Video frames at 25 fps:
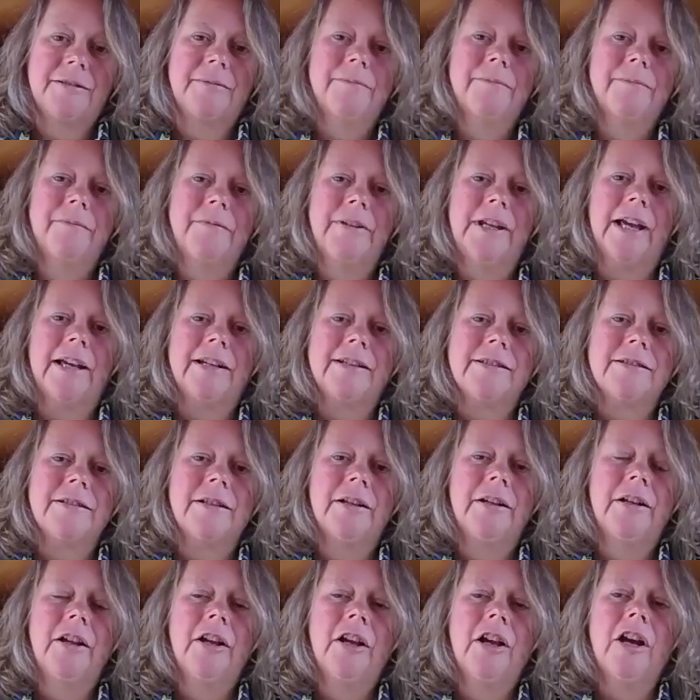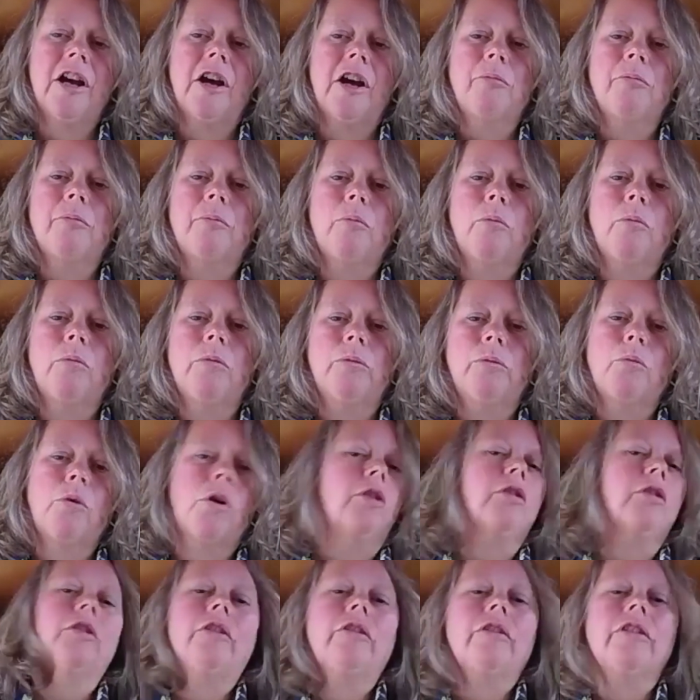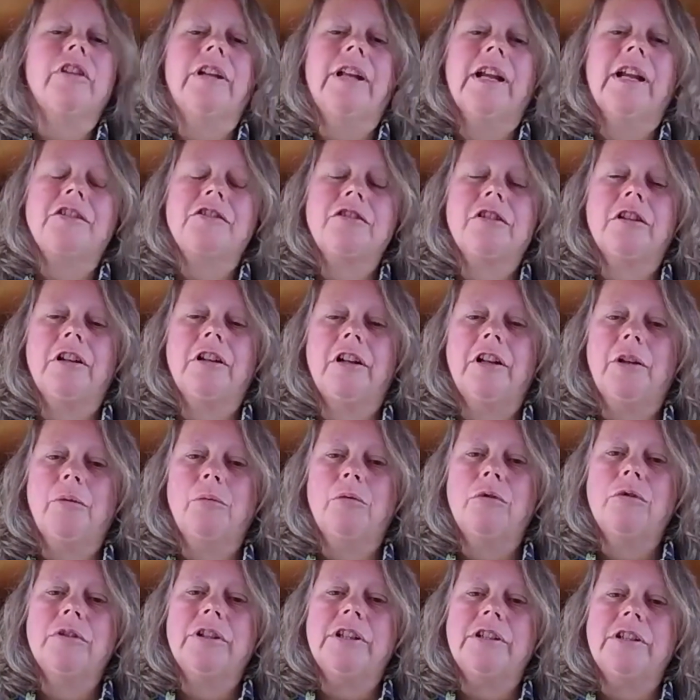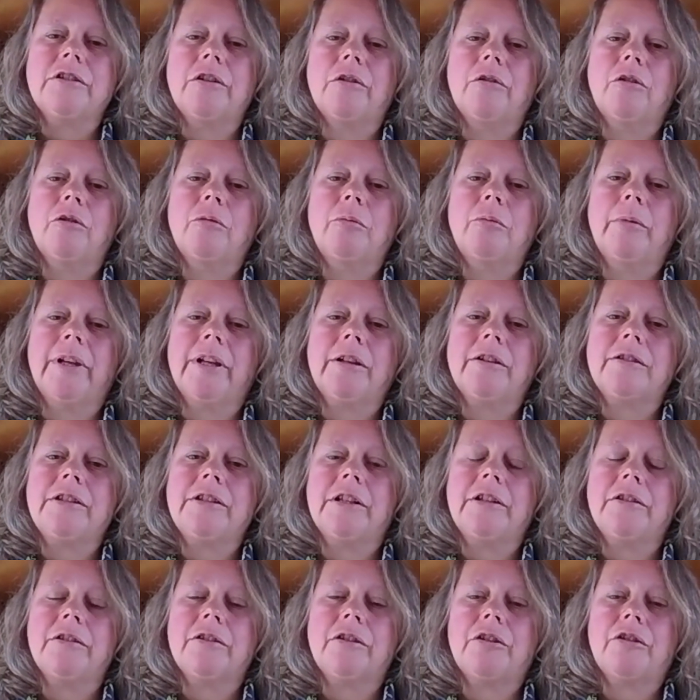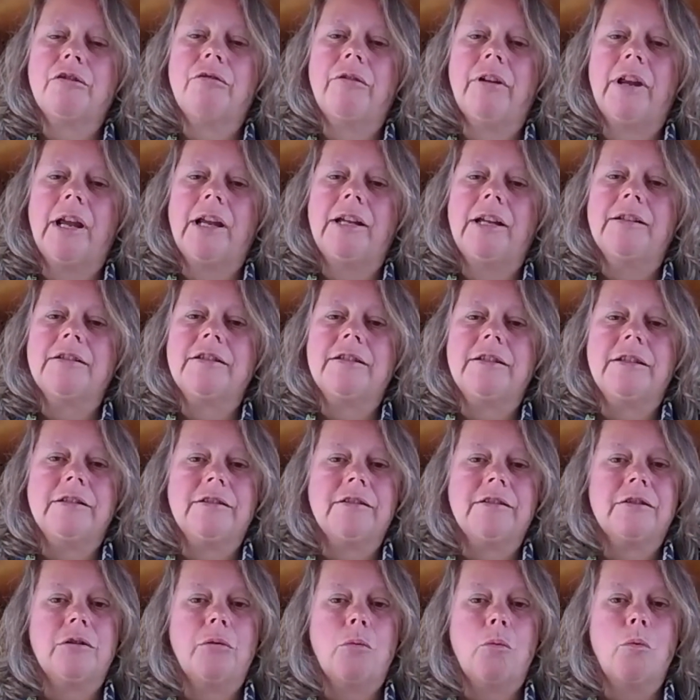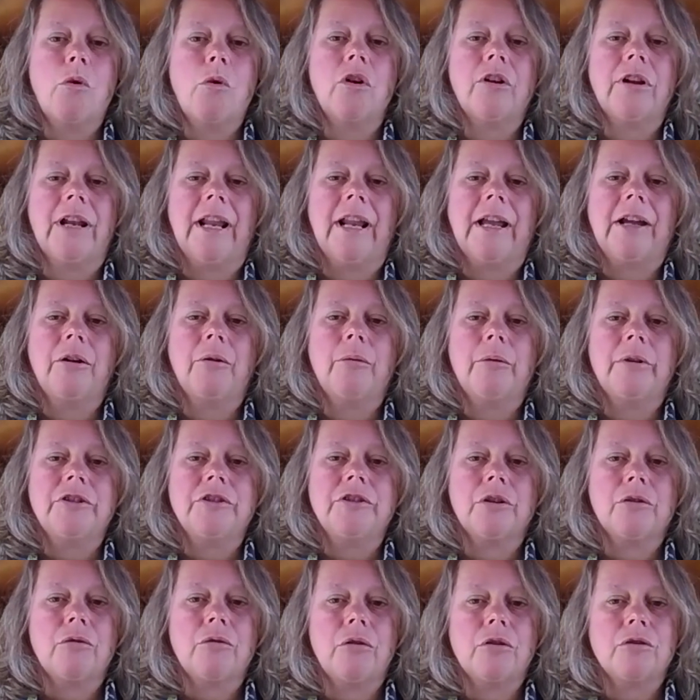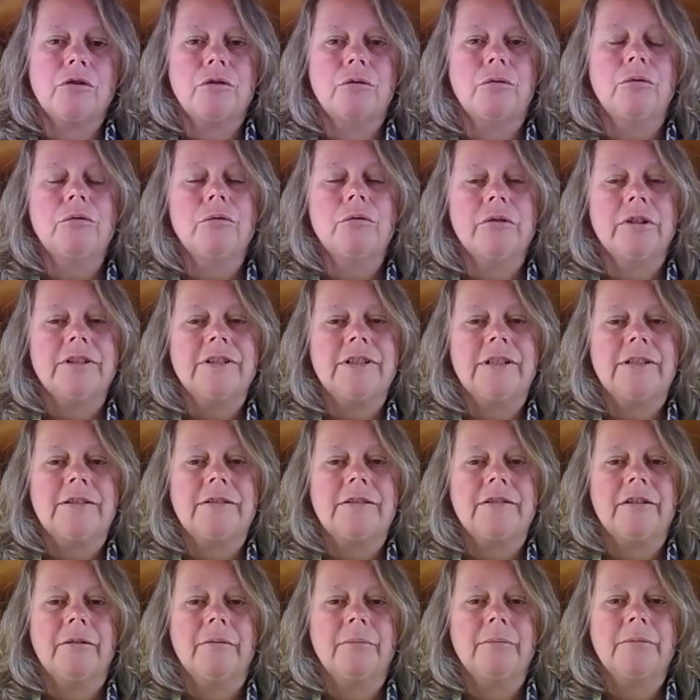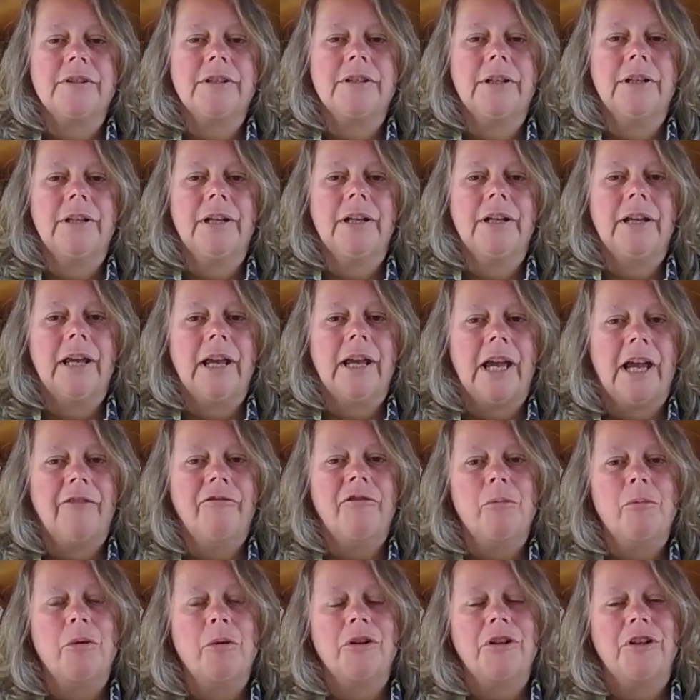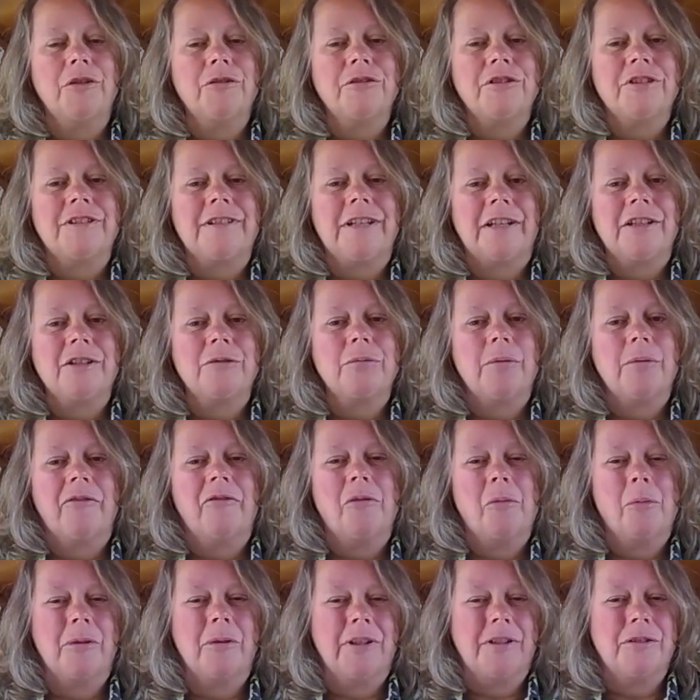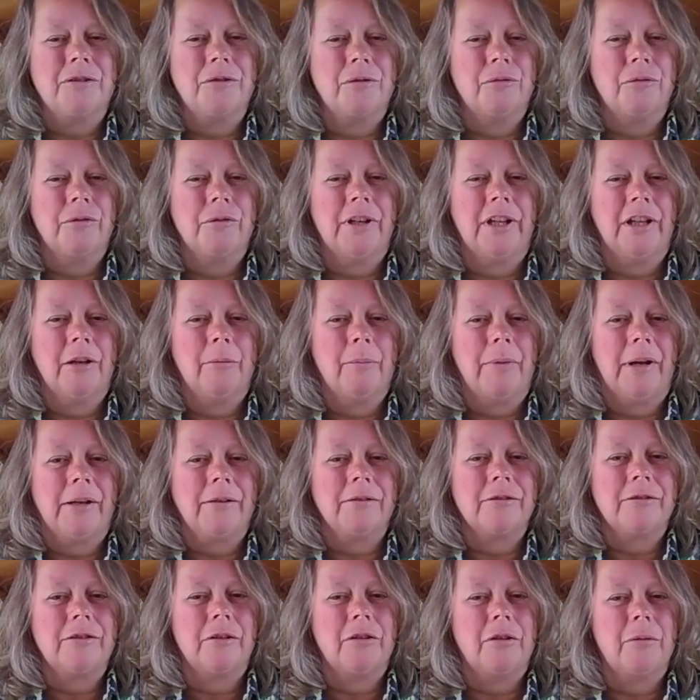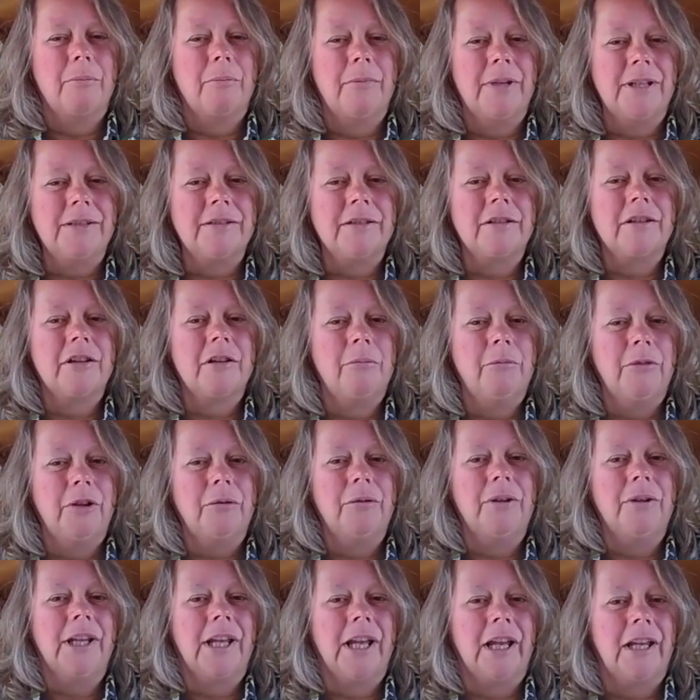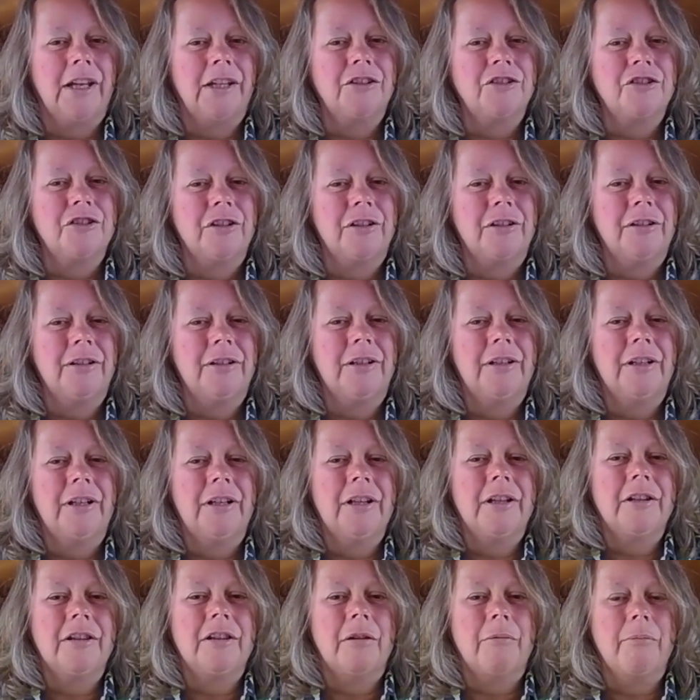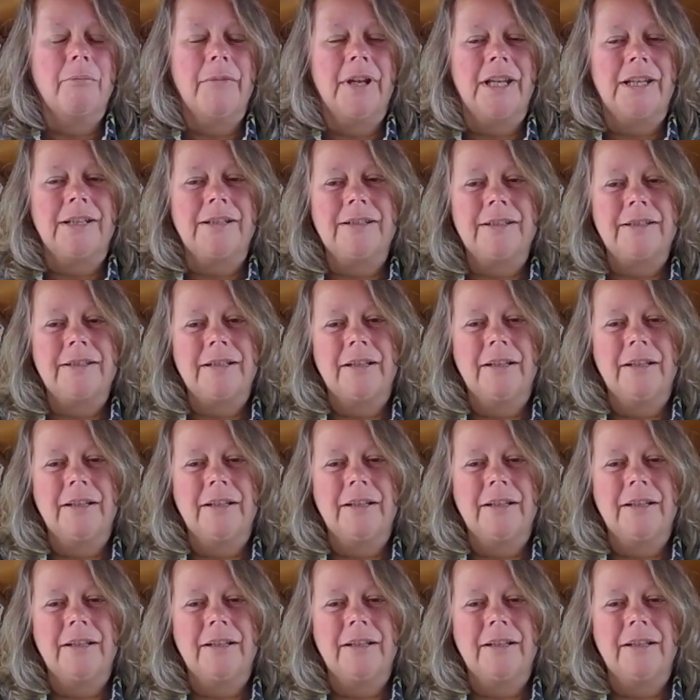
Yes. What the National Early Warning Score, because it creates is the one language across all the systems, everybody understands what everybody's talking about. So the miscommunication, the missed